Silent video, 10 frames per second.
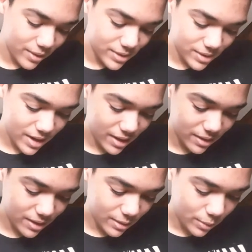These are kind
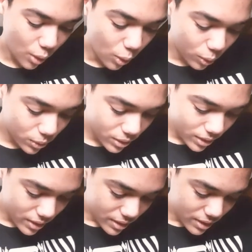of um old,
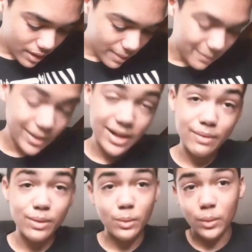but
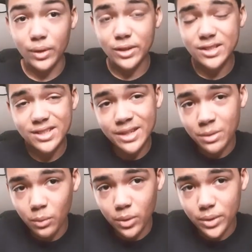if it works,
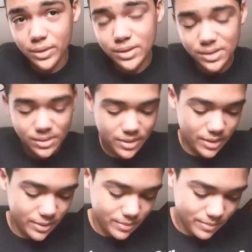it works. Okay.